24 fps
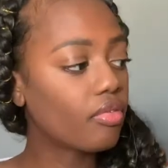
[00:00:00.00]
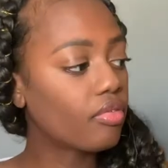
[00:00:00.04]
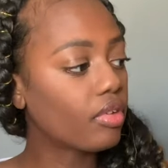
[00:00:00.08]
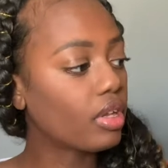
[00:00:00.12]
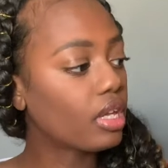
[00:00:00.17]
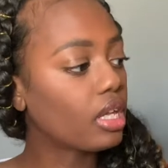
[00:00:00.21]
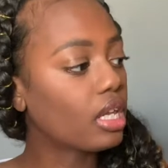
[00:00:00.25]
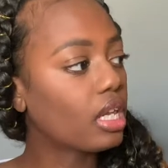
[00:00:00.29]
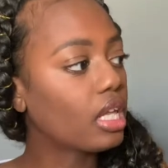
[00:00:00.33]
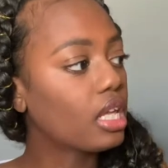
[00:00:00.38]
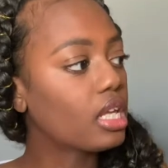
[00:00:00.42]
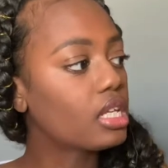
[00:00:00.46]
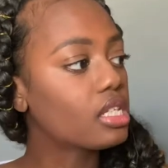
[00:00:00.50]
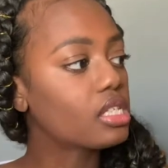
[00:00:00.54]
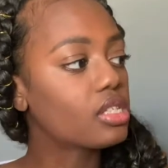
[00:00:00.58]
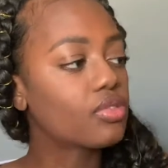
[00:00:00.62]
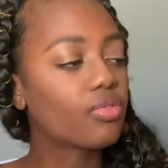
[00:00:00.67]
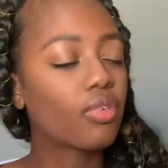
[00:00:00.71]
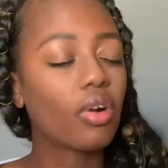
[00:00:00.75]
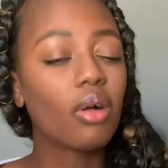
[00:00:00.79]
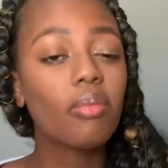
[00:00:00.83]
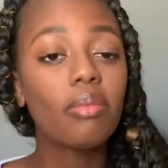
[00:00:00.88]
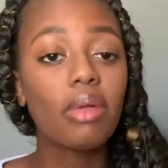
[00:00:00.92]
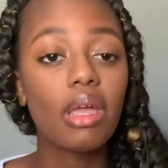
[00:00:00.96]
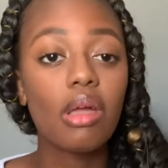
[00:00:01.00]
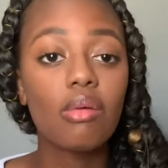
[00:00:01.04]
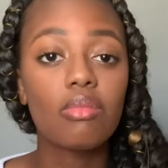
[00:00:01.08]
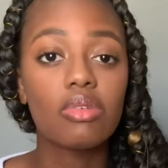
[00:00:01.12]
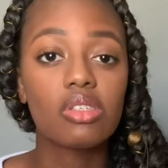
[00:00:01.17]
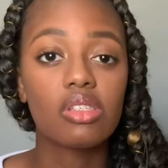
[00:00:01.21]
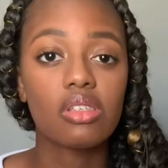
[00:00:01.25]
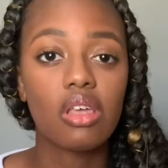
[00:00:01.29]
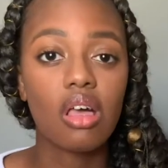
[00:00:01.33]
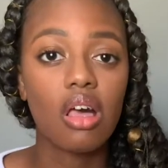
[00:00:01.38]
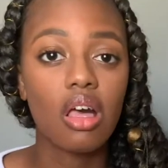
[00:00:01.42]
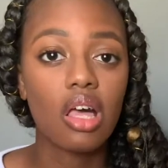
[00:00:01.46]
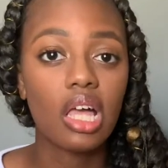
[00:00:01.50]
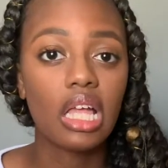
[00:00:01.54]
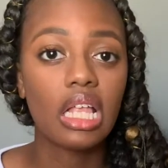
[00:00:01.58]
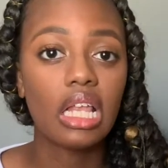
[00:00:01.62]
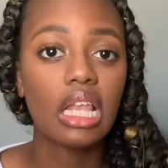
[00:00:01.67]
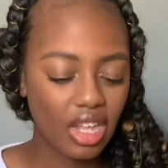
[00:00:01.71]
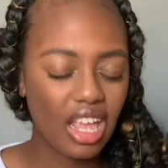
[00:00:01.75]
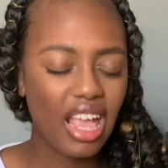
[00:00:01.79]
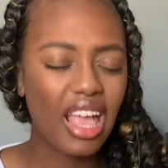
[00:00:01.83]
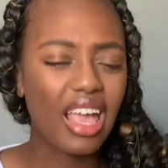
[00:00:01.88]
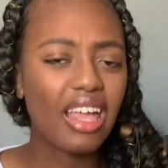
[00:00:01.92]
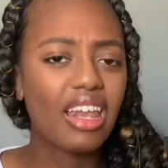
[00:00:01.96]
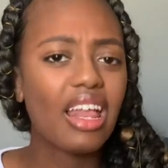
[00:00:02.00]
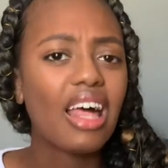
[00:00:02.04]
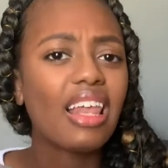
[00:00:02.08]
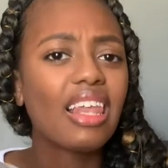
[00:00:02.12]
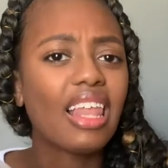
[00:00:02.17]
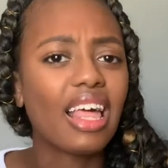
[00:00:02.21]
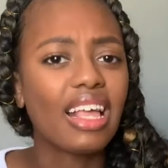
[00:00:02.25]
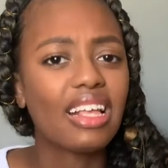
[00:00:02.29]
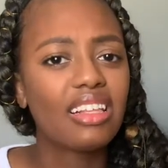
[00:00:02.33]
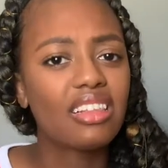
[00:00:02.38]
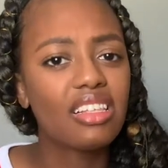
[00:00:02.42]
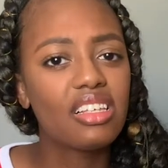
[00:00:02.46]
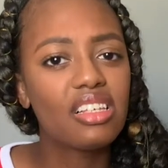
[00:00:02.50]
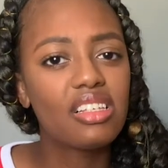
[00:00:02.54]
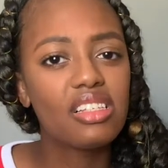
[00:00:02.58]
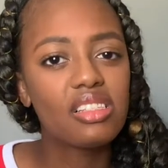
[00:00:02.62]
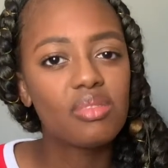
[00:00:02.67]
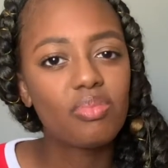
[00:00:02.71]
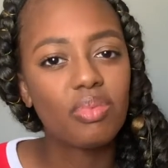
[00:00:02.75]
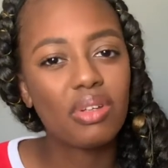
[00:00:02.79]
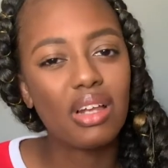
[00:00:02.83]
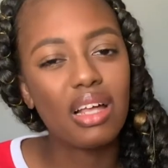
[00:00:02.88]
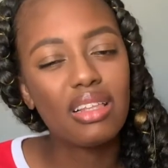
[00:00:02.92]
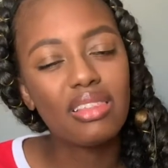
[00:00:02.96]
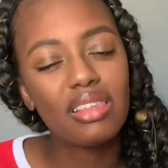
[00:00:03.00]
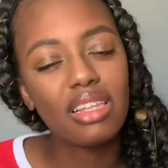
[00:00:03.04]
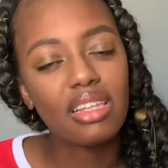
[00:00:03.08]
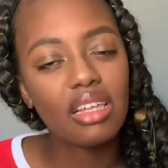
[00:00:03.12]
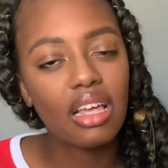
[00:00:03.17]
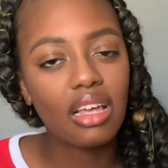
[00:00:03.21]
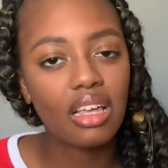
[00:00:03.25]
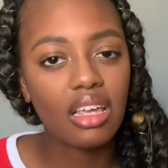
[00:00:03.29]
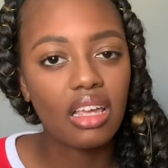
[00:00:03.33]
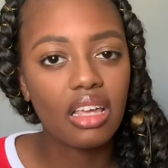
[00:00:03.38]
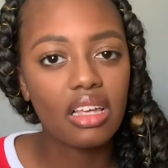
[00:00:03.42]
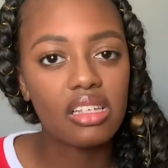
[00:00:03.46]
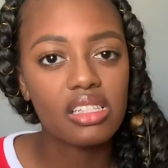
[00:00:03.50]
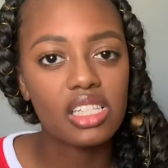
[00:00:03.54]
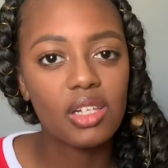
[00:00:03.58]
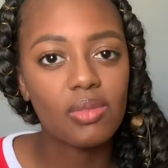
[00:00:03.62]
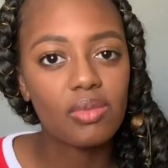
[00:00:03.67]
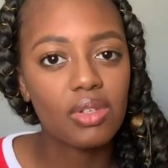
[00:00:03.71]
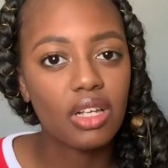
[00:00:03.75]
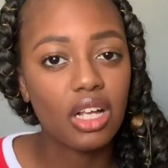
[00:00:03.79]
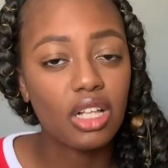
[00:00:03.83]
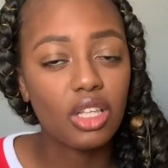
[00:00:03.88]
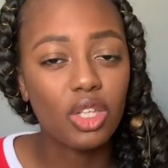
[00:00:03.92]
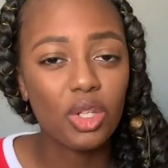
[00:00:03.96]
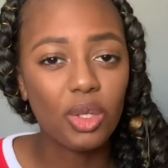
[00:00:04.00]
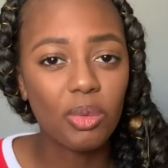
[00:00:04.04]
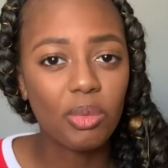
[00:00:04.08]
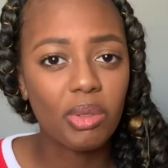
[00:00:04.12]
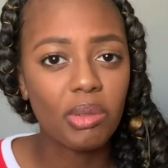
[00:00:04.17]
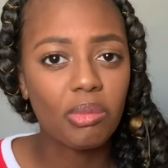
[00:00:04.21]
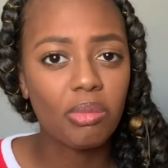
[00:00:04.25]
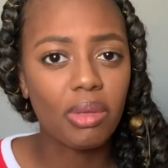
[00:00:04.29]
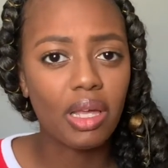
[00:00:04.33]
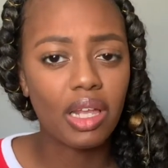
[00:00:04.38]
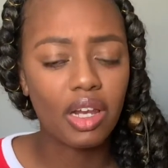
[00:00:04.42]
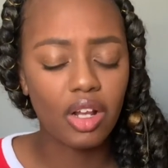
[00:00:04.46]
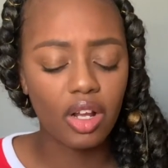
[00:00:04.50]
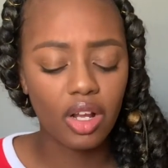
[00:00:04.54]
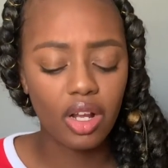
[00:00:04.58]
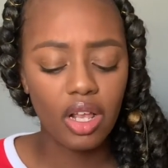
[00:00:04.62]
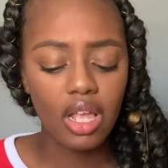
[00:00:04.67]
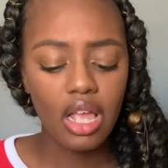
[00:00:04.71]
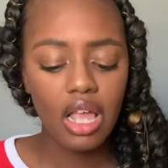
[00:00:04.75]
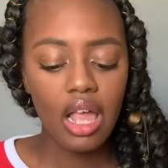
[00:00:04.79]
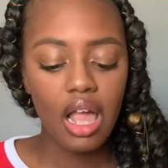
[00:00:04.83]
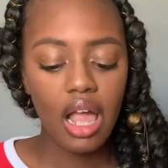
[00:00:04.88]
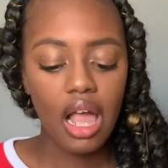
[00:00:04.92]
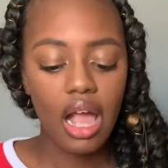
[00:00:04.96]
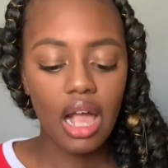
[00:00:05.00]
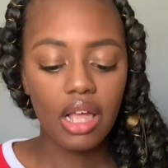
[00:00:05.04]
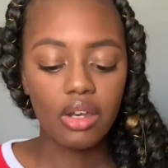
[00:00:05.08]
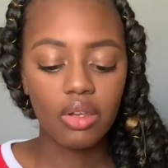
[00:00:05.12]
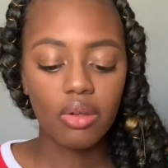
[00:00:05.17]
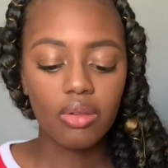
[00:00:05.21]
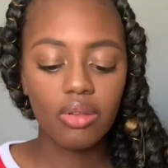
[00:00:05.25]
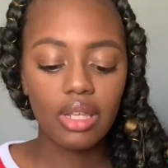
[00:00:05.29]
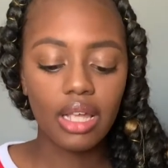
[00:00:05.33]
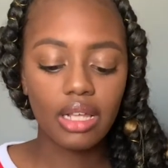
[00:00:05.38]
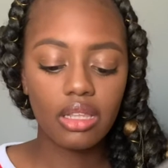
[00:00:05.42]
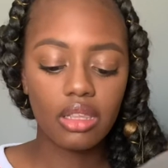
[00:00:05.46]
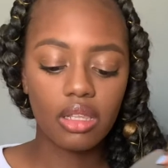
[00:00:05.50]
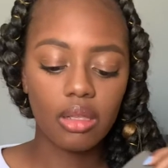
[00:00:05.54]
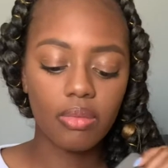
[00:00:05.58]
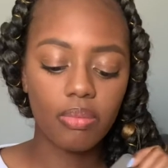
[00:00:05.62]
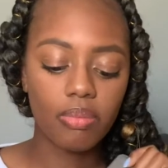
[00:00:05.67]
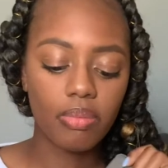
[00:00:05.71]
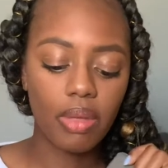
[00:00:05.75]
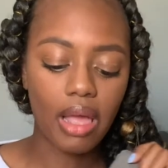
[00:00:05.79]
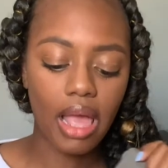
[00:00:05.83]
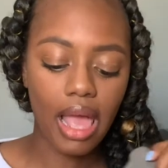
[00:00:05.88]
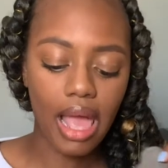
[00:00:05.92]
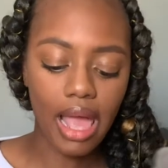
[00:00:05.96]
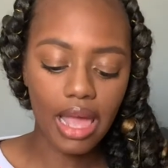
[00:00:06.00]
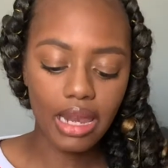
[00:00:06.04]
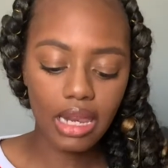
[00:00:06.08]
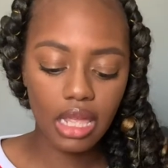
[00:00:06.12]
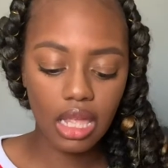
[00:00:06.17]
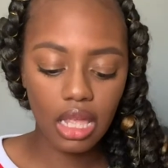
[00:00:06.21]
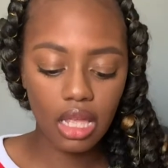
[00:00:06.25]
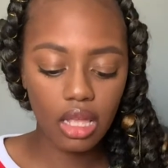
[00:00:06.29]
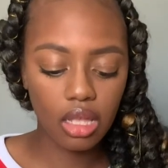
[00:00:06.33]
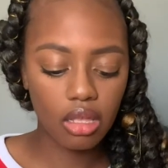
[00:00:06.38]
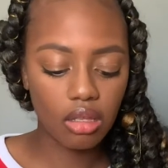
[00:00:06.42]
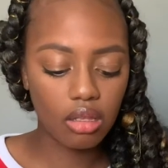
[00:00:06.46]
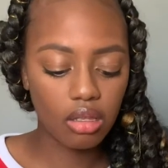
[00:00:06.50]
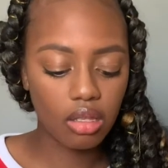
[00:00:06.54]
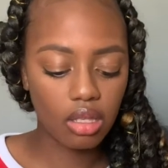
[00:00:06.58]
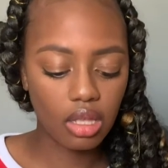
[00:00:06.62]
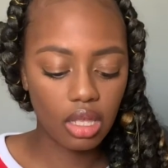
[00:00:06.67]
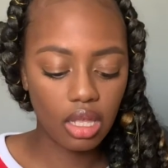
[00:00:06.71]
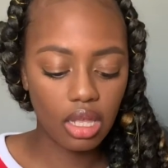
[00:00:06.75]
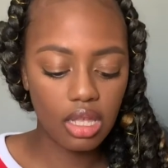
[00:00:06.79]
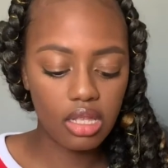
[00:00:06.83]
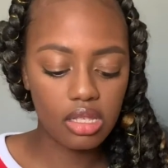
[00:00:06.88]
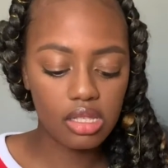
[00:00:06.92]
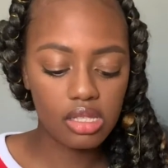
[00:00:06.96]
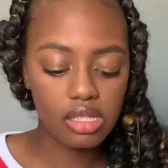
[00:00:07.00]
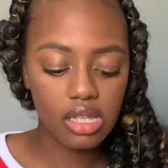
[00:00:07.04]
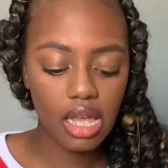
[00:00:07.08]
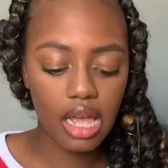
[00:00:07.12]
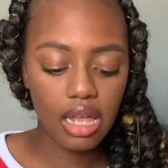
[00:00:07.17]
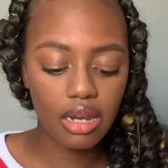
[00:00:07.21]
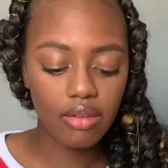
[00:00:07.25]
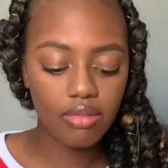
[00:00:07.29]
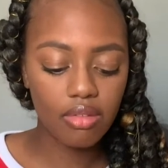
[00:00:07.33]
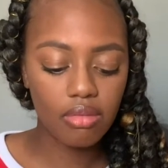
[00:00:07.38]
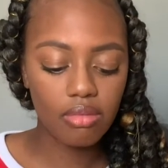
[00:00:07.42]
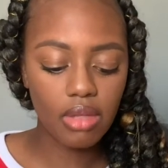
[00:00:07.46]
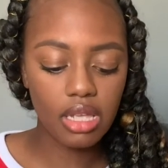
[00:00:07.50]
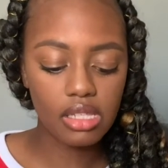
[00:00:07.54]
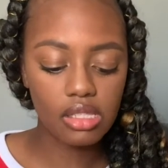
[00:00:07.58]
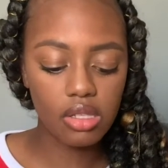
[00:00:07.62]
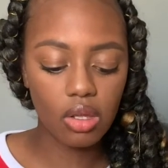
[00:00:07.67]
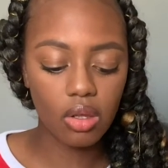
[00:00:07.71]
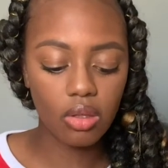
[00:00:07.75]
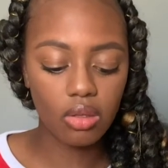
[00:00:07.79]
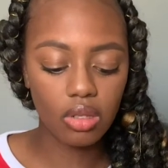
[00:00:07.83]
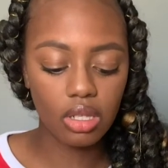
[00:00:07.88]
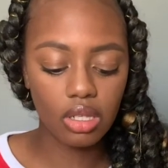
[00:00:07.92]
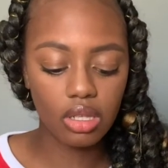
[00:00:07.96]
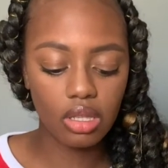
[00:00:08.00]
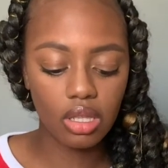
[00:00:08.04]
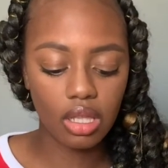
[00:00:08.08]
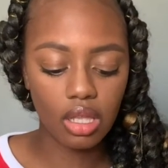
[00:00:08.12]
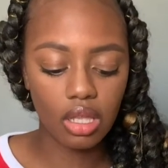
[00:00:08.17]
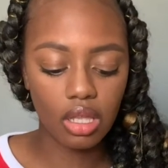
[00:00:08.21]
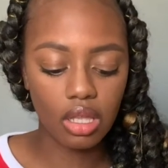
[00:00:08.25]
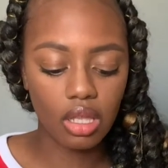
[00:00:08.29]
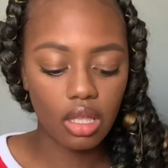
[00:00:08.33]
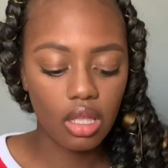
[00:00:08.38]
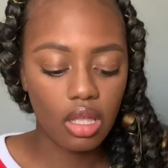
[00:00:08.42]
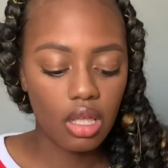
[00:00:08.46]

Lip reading: It is from Amazon, and I like these, but I think I can get something a little bit better. I don't like the padding inside of them, that's the only thing.